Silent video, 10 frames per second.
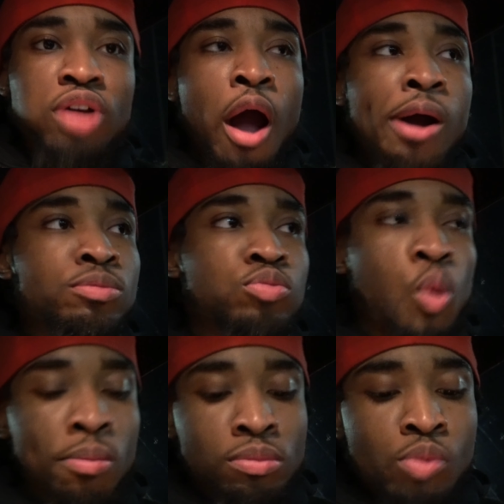sorry. Car
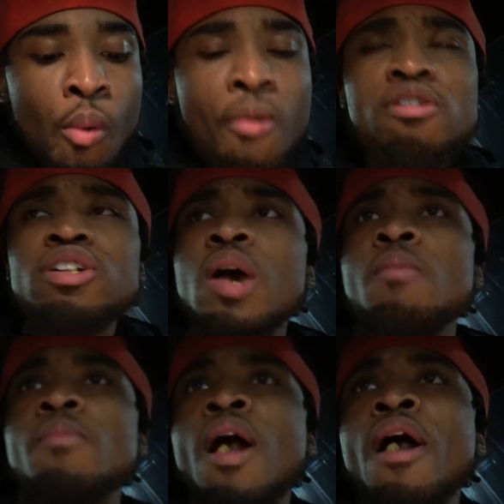
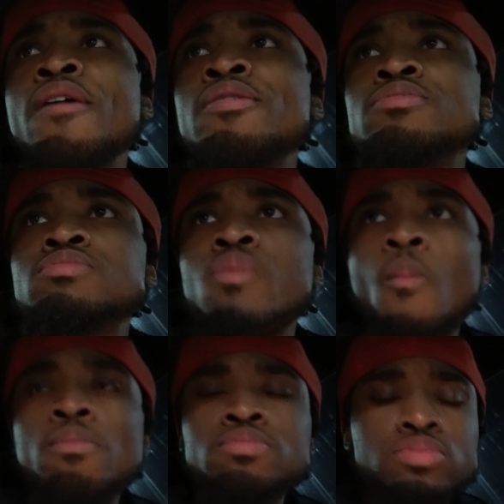man.
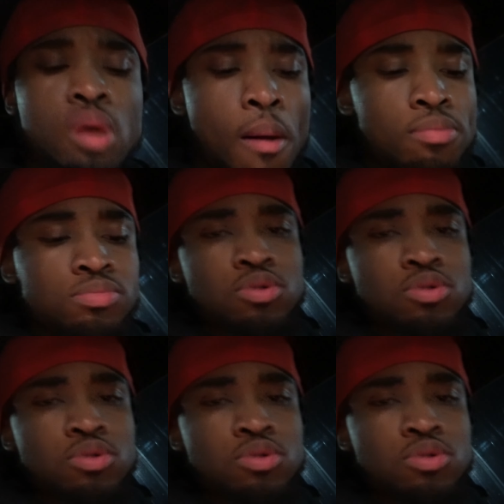Jalen,